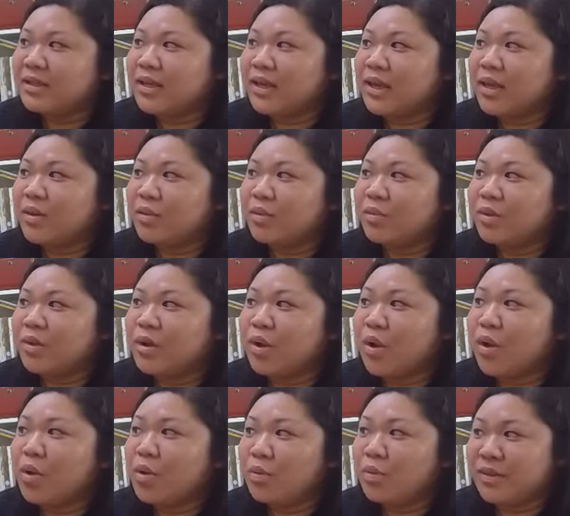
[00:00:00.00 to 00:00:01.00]
it would
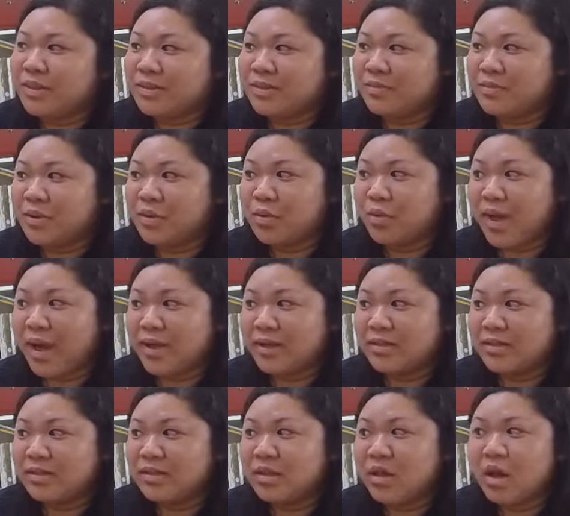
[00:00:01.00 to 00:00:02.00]
always be
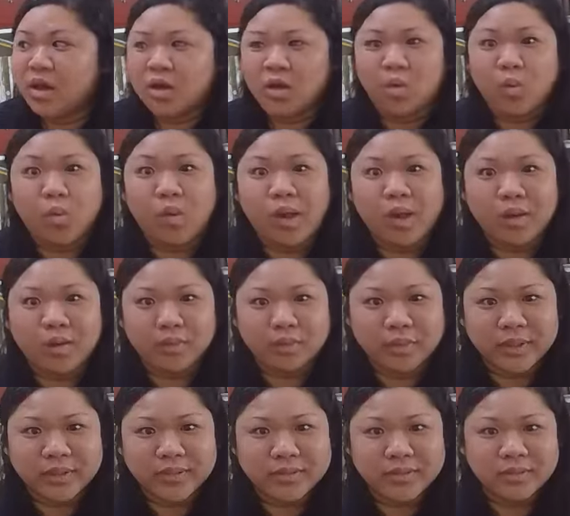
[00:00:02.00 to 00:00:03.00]
wet on a
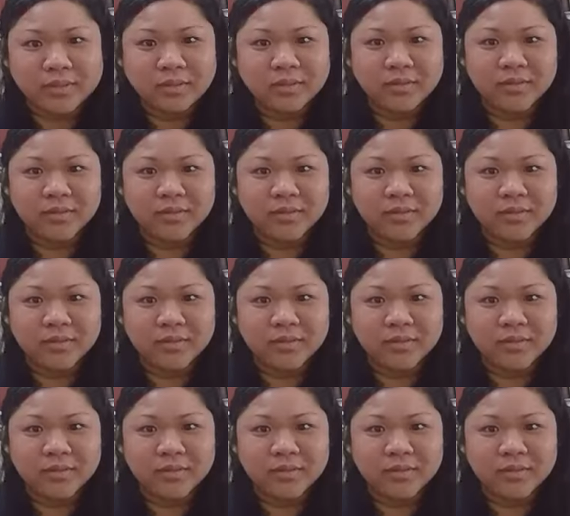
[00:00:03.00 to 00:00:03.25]
walrus.